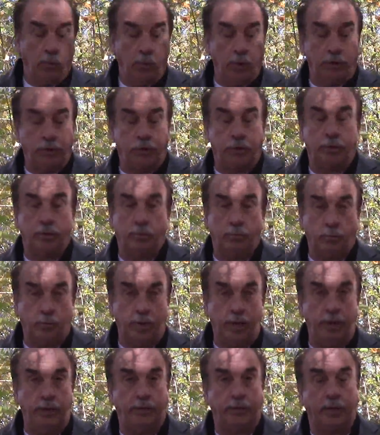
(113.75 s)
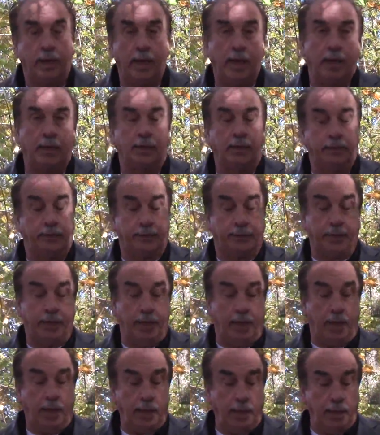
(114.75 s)
which reads
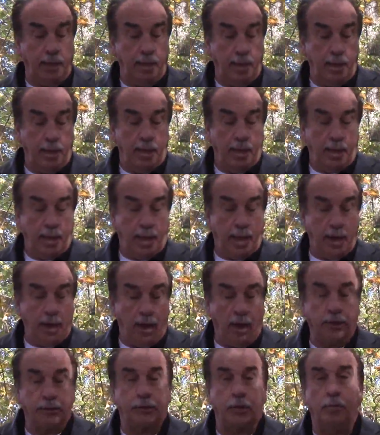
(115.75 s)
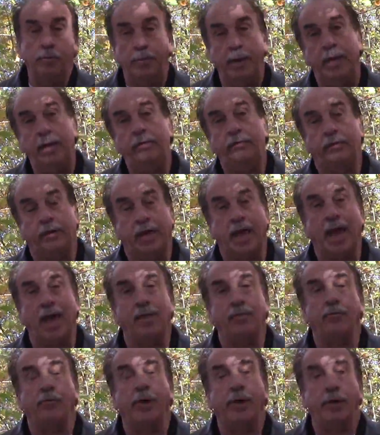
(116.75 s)
ecclesia and it also means
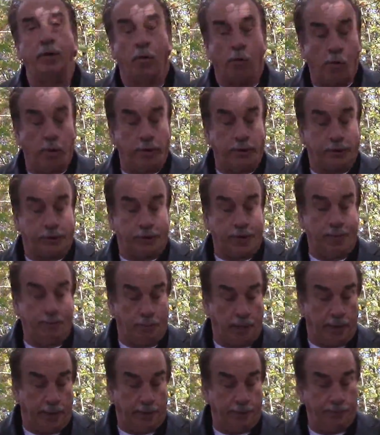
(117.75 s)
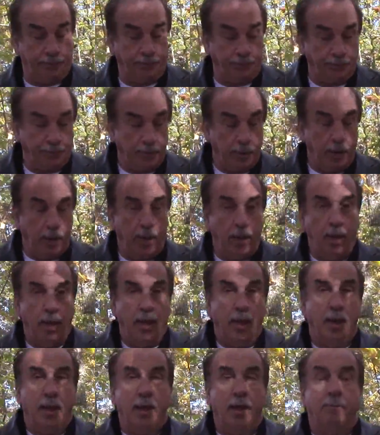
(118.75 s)
gathering or assembly.
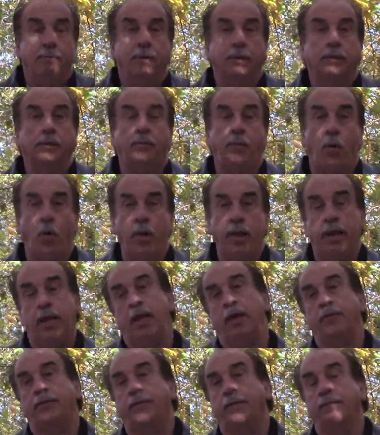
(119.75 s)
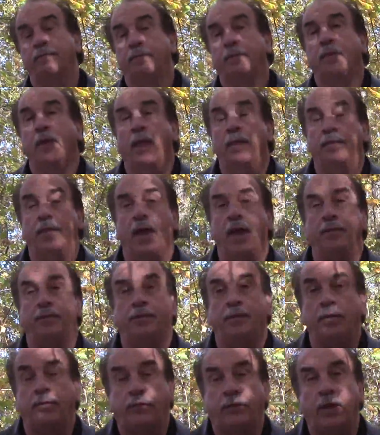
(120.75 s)
But the point is that
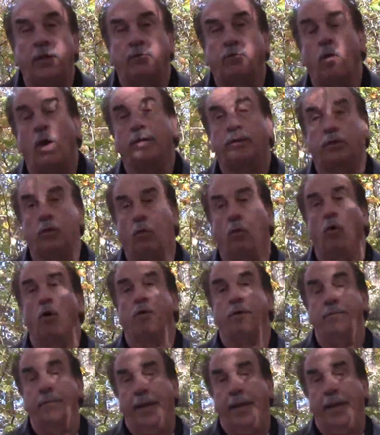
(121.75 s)
this is what the word